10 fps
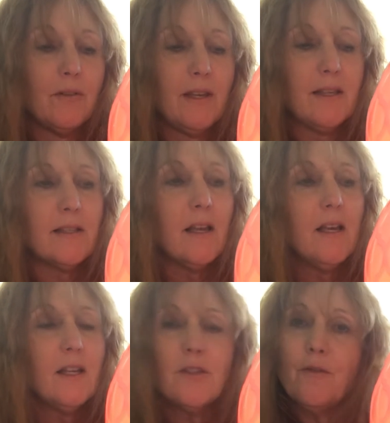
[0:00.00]
these
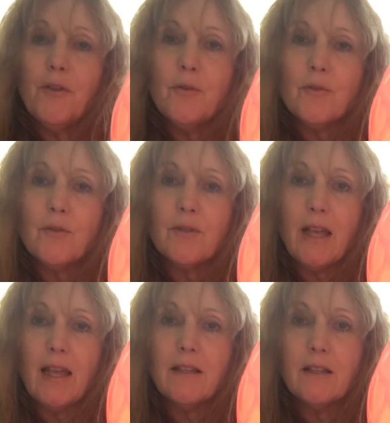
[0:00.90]
diffusers
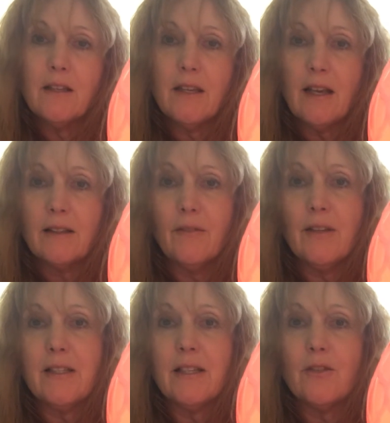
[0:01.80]
and the Young
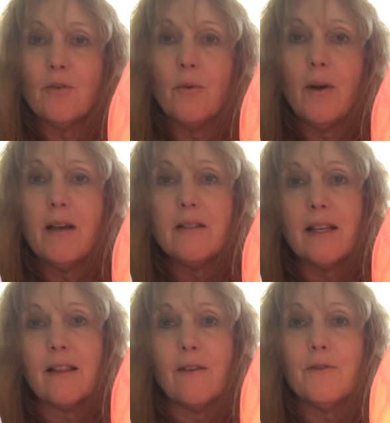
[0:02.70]
Living essential oils,
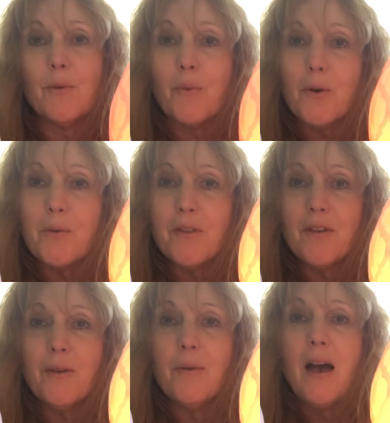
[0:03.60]
I'd love to work with
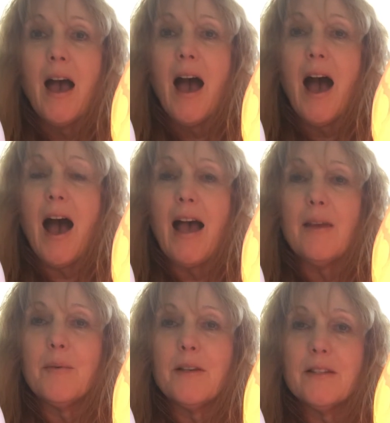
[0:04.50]
you.
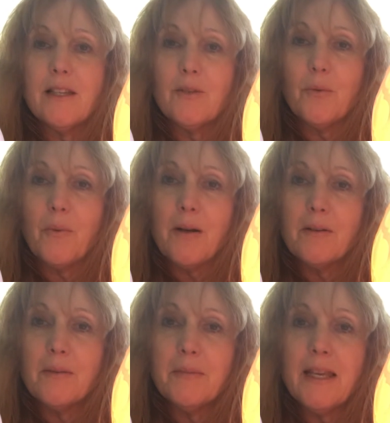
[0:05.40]
I will send you a
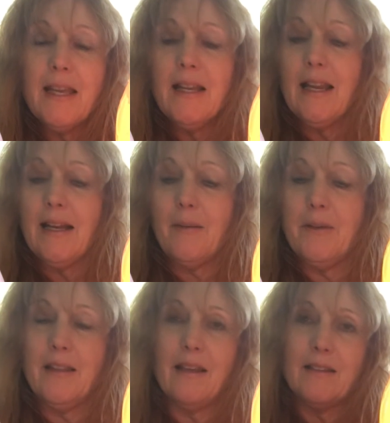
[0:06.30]
welcome kit and I'll
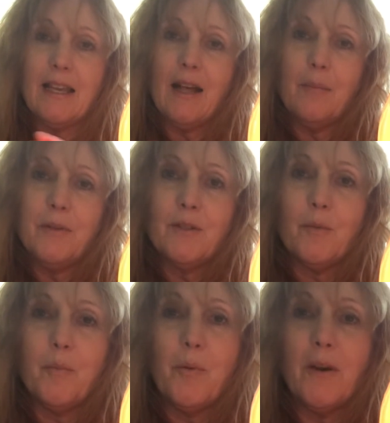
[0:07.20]
be there to help and
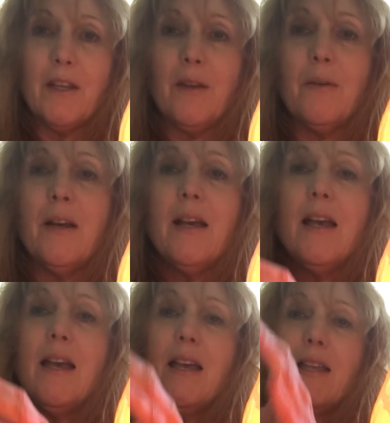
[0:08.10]
support you.
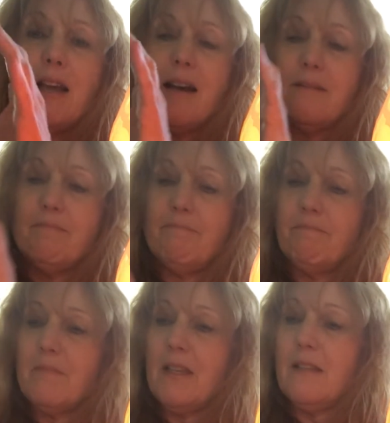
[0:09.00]

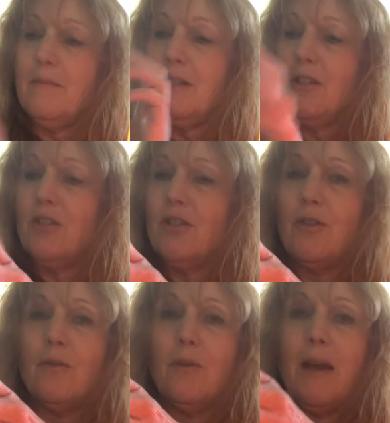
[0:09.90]
Let me just
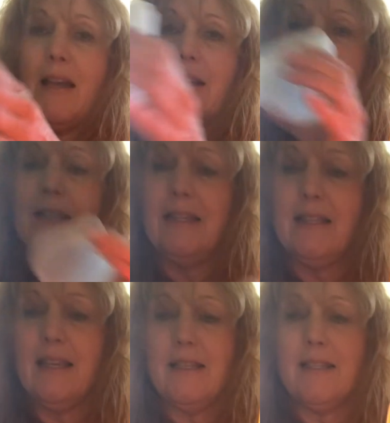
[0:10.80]
show you how to clean
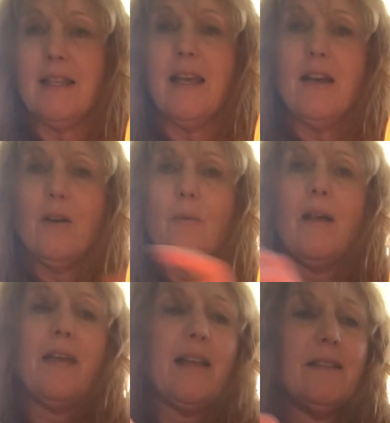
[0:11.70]
these
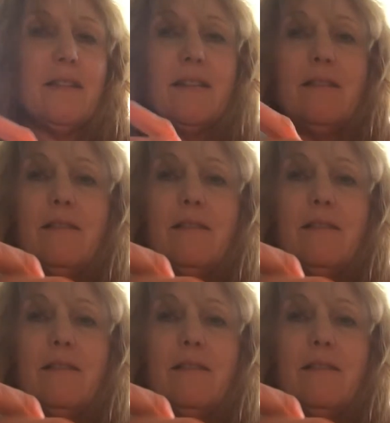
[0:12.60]
while that's